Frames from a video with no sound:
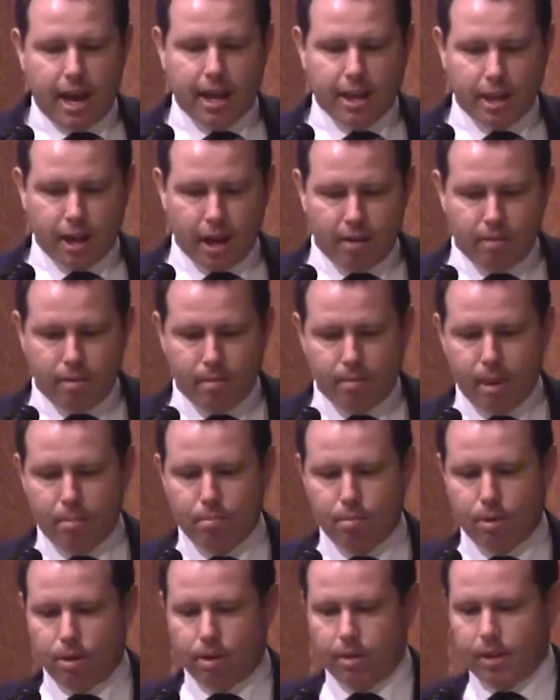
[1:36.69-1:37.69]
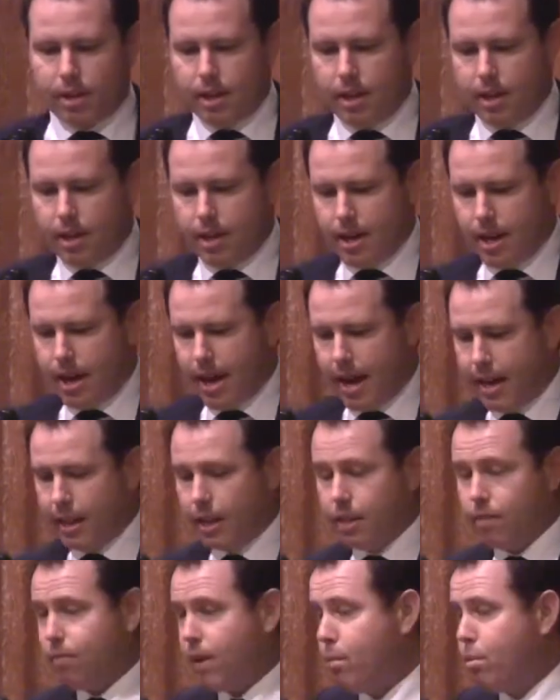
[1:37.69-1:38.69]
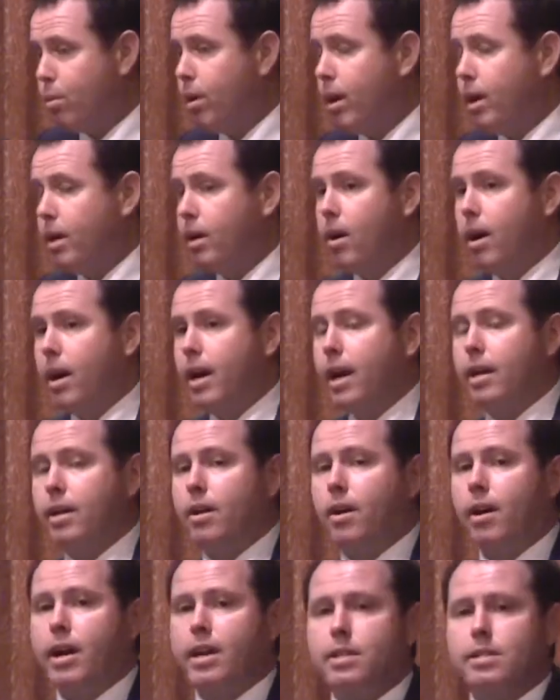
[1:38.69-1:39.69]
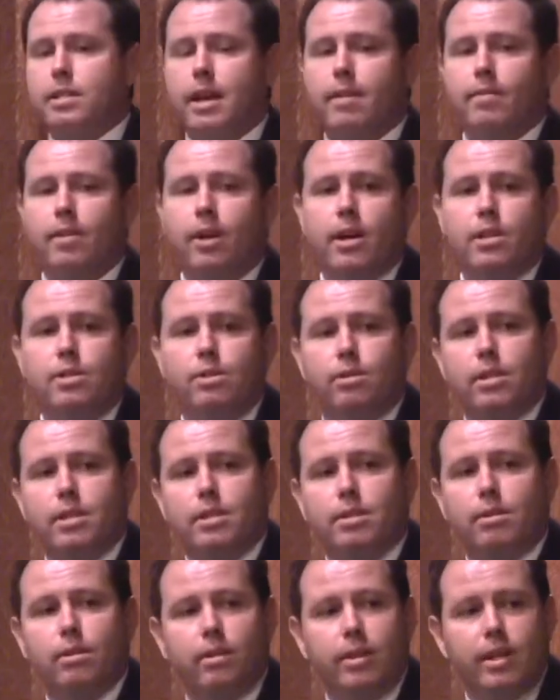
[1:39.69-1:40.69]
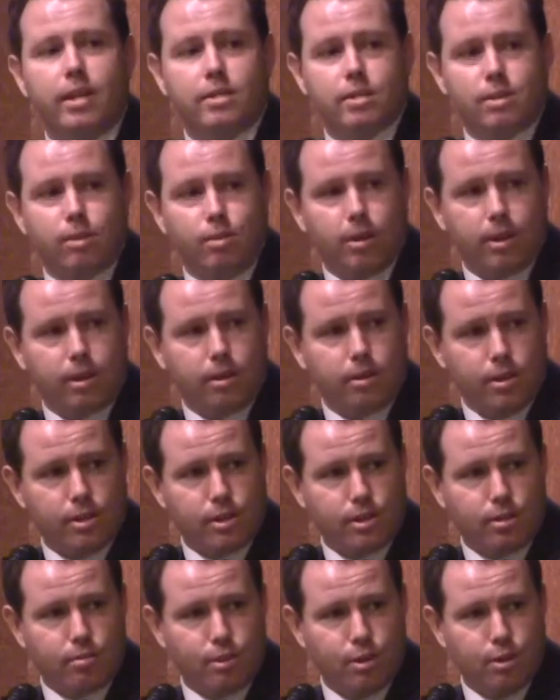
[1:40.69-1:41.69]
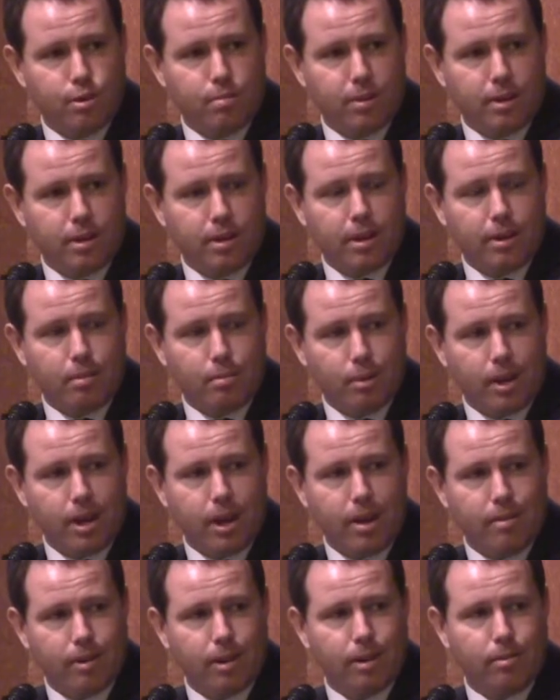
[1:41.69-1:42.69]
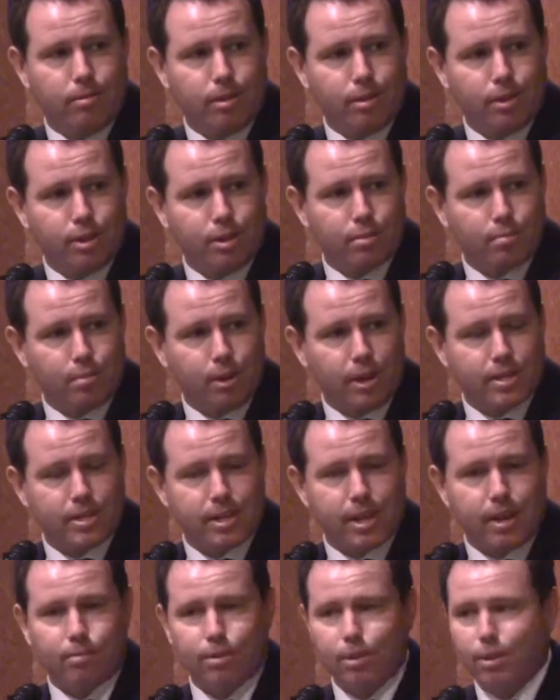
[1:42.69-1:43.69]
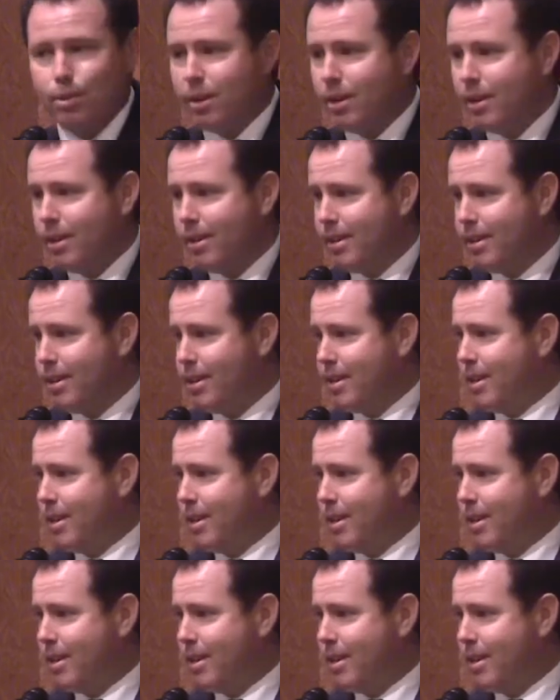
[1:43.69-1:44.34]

And then I remember on the 8th of February 1997, I saw this good-looking sword across the room, and I went over and introduced myself to her.